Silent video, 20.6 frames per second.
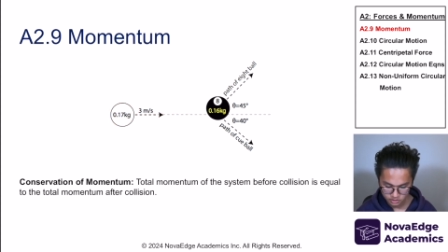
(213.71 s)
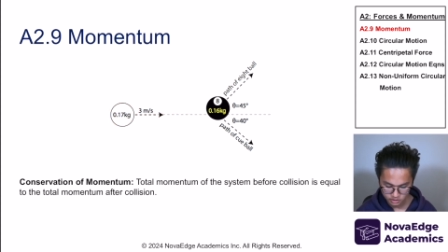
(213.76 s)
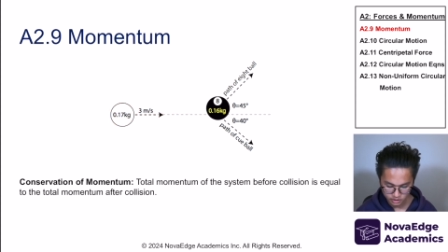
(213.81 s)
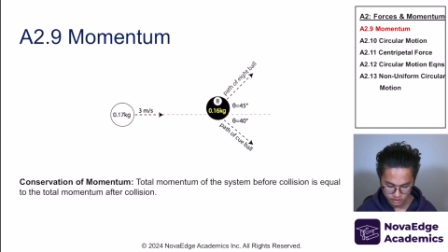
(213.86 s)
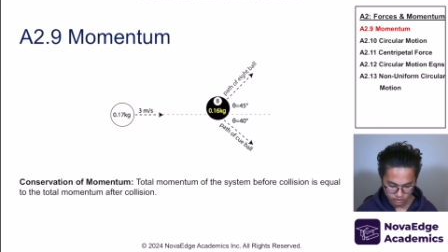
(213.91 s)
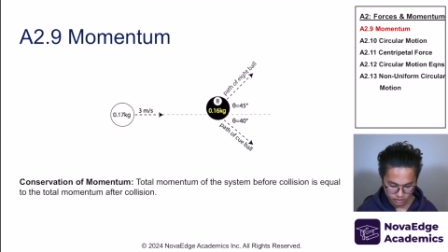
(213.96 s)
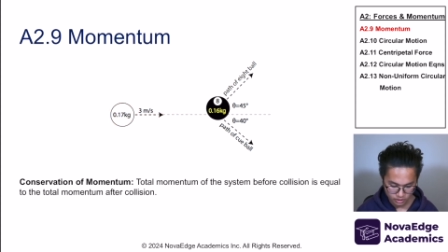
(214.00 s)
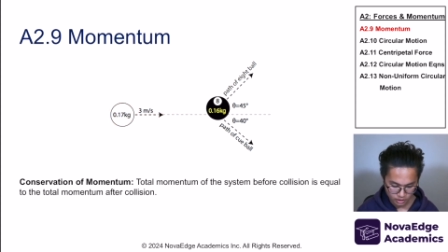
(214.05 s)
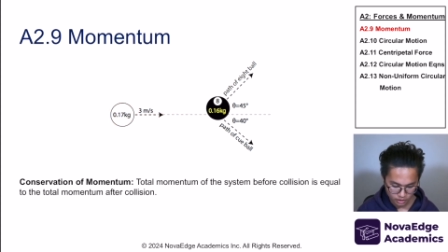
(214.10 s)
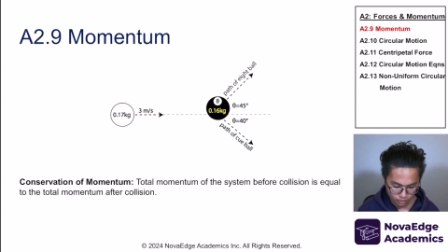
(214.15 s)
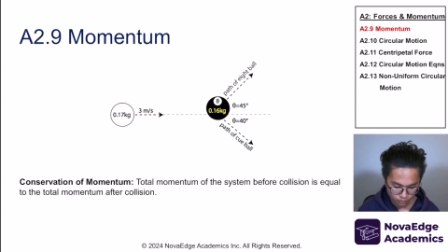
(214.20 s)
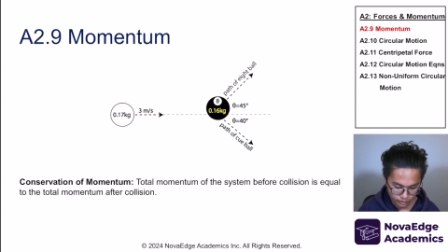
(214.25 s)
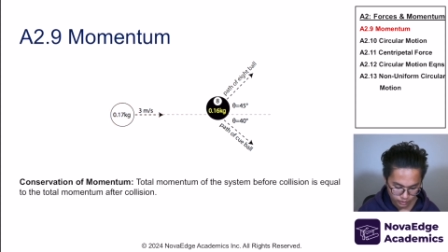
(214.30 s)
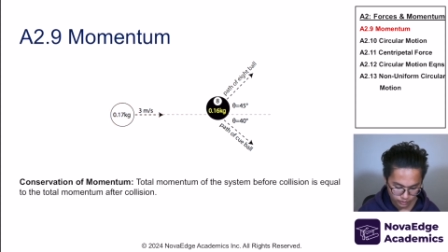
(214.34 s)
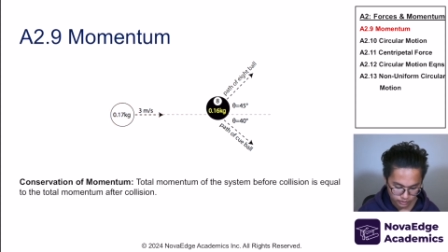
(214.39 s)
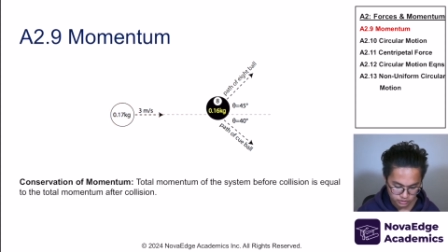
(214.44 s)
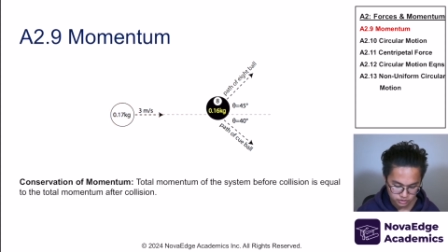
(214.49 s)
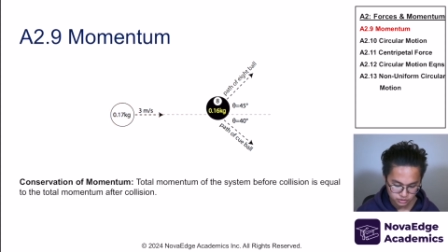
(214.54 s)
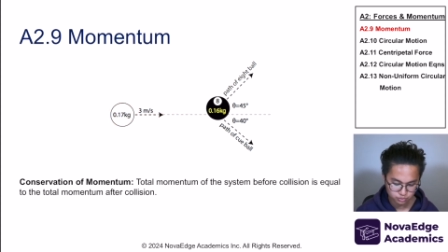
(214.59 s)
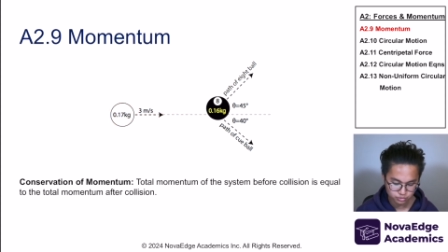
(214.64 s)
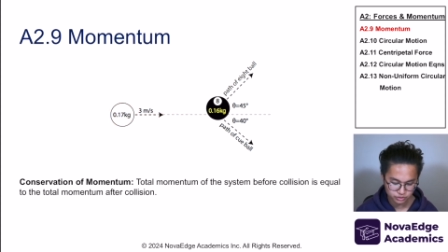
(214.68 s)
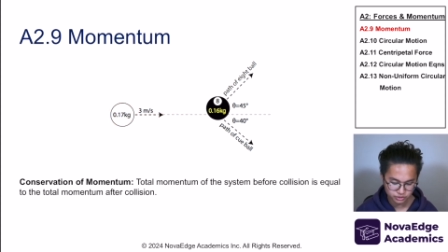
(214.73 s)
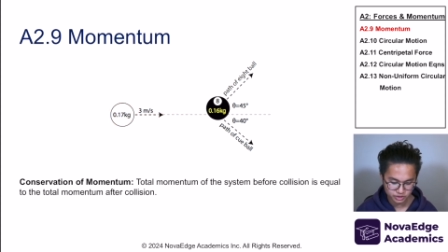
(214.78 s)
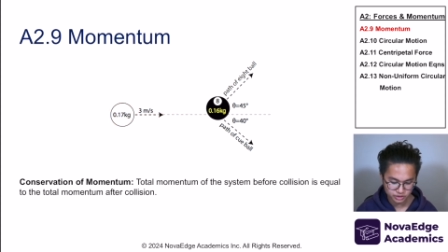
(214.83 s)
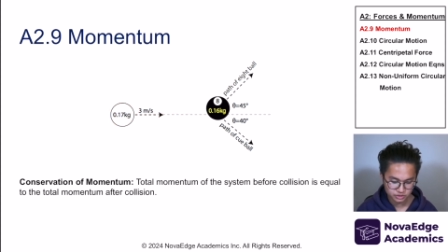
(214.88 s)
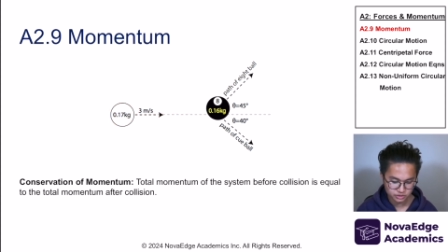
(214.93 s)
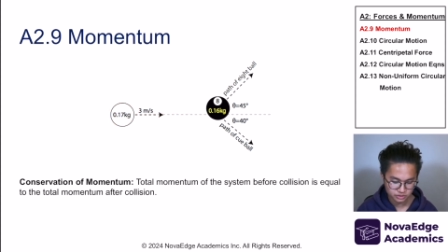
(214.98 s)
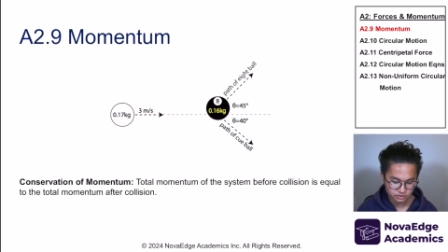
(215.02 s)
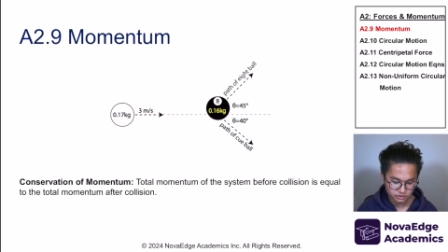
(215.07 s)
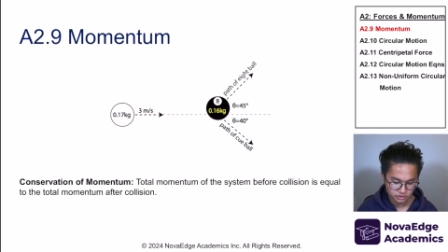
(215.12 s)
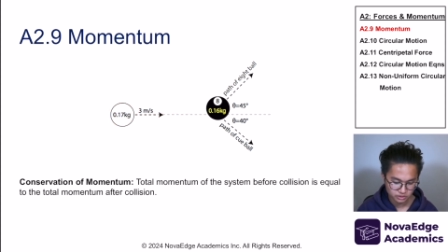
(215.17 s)
okay, we want to
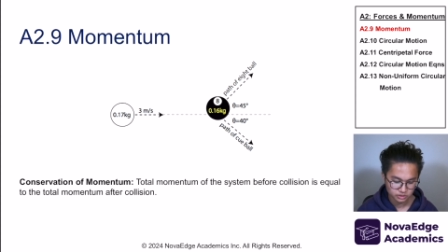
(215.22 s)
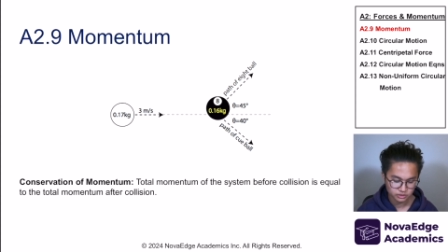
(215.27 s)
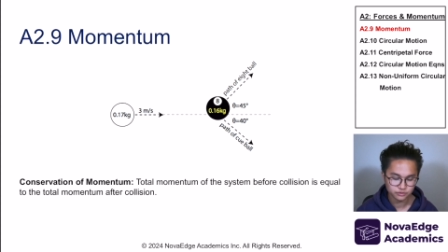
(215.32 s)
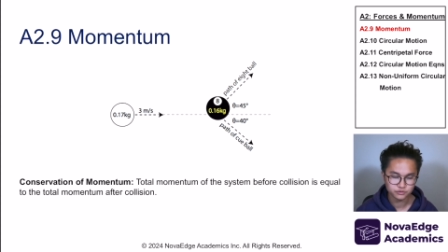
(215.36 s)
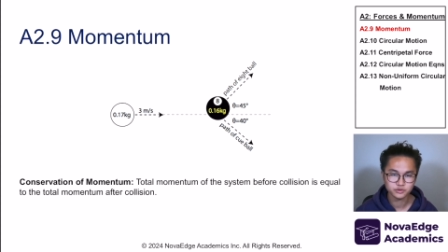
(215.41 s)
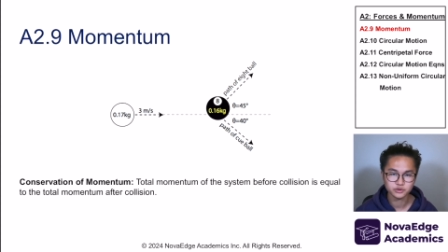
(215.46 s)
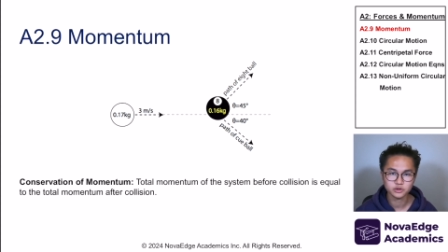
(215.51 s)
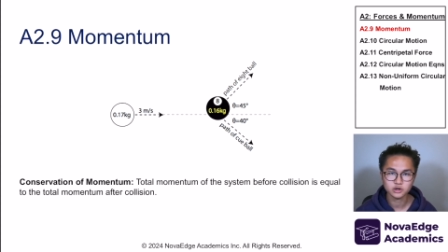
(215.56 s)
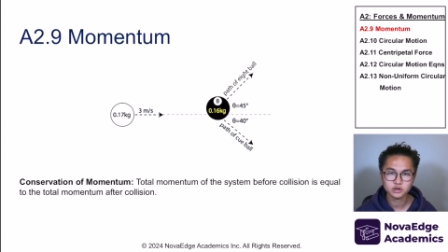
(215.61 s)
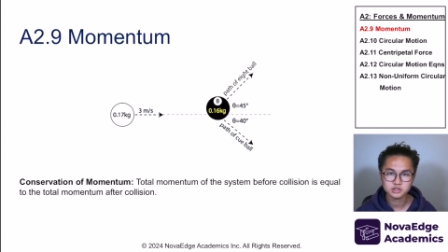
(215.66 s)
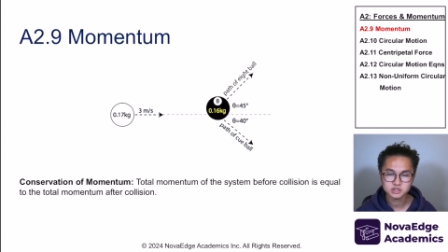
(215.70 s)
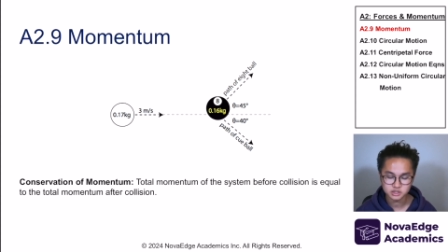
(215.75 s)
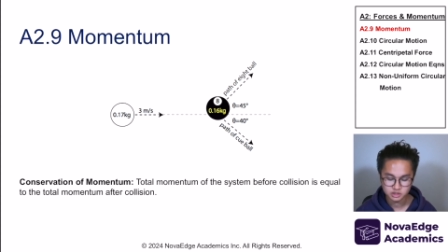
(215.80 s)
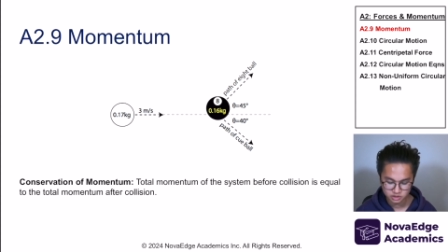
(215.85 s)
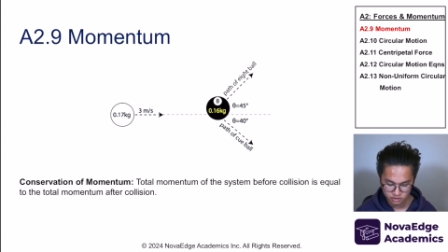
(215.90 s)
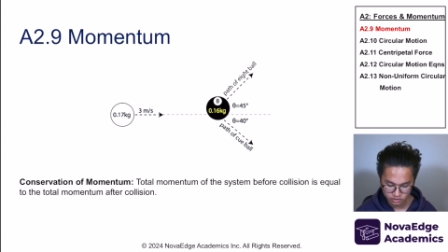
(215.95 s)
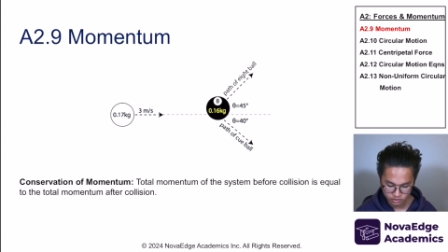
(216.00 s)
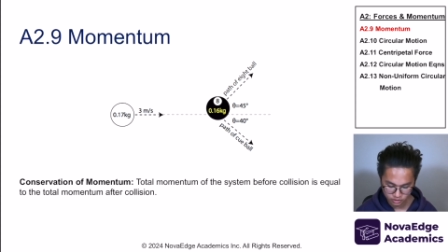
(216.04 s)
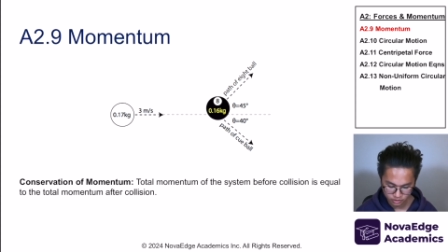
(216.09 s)
predict the velocity